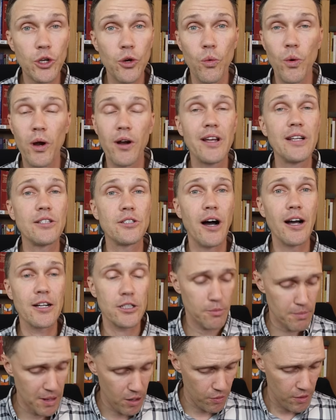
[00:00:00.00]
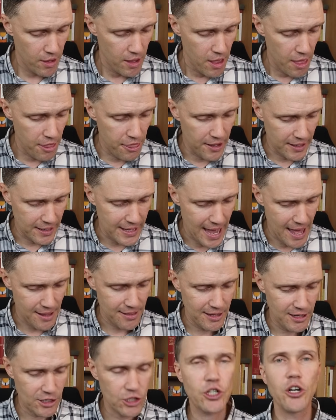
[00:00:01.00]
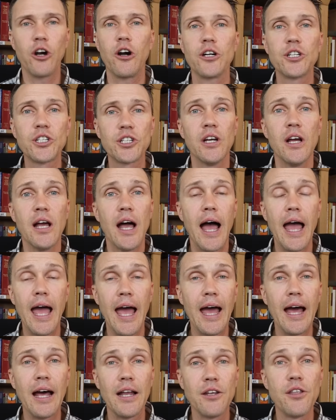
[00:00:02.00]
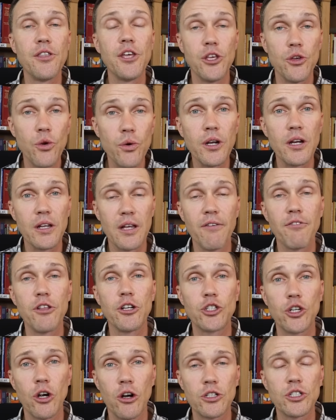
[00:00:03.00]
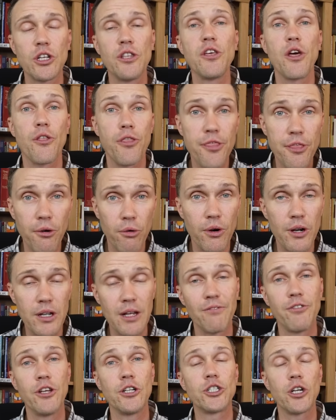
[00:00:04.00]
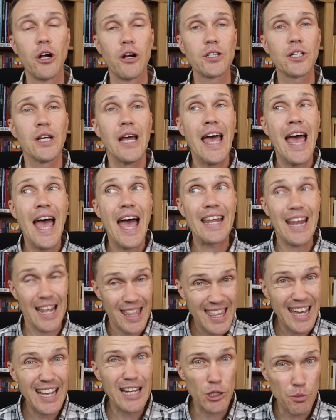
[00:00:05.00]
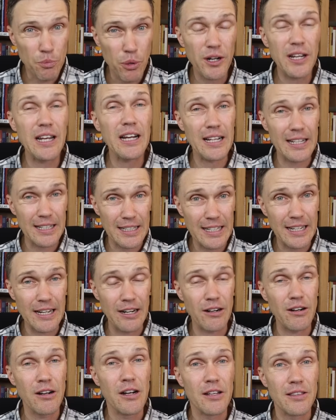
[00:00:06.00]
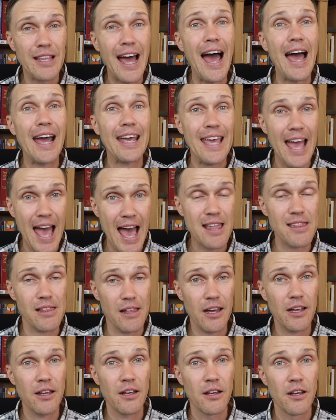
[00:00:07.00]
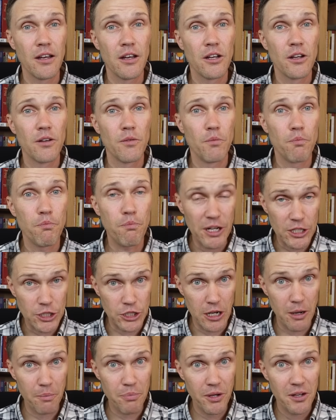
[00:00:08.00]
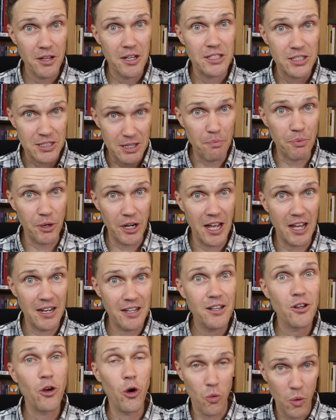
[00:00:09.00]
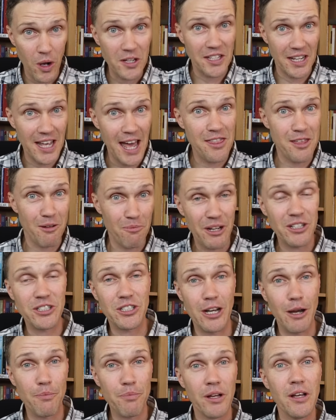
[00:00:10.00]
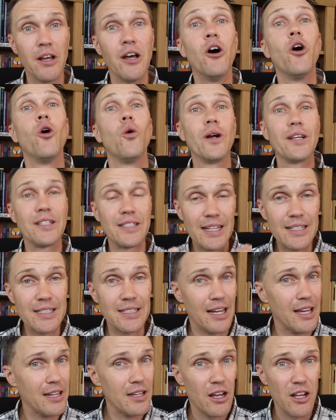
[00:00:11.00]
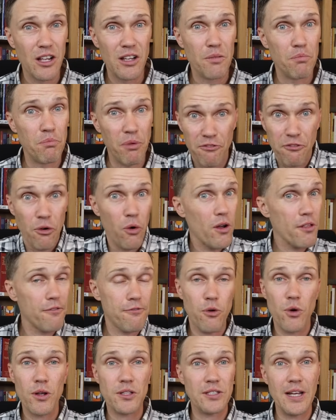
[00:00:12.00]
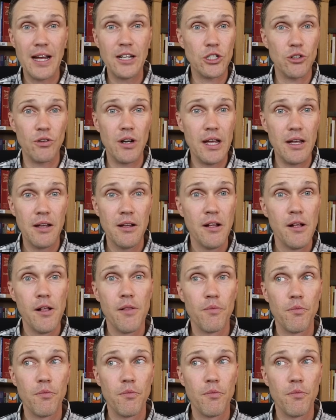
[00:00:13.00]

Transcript: too where he talks about the Catholic Church and the unity of the church and the authority of the church. And I think it's pretty clear that Catholic bishop Cyprian, who was a Catholic bishop, who existed before the fourth century,